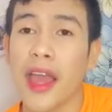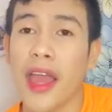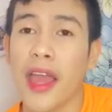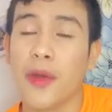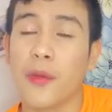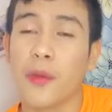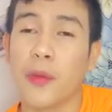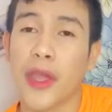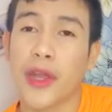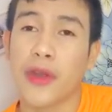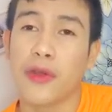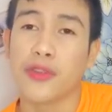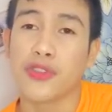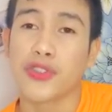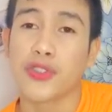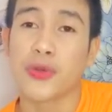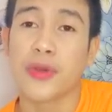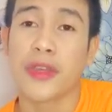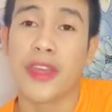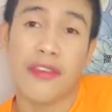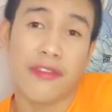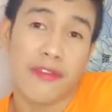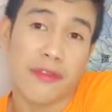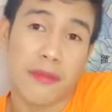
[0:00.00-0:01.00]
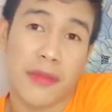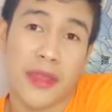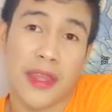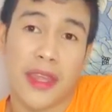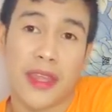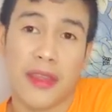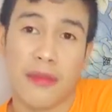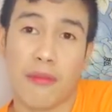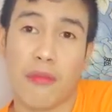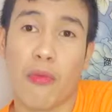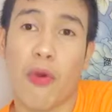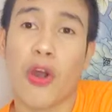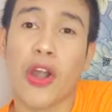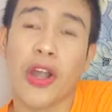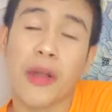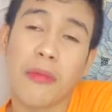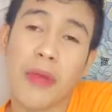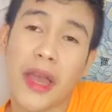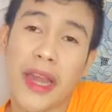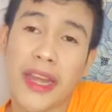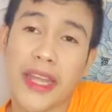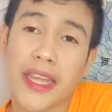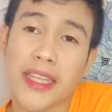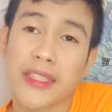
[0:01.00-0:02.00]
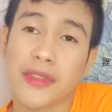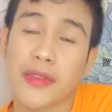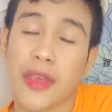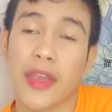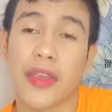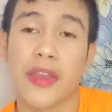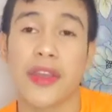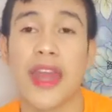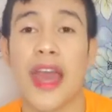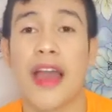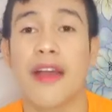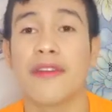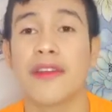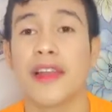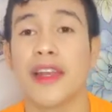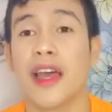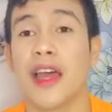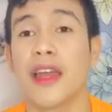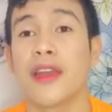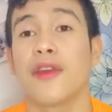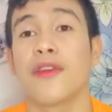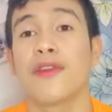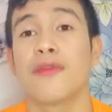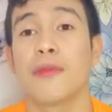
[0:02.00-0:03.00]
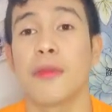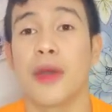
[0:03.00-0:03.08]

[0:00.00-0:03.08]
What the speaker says: and why don't you give me more money so I could have a lot of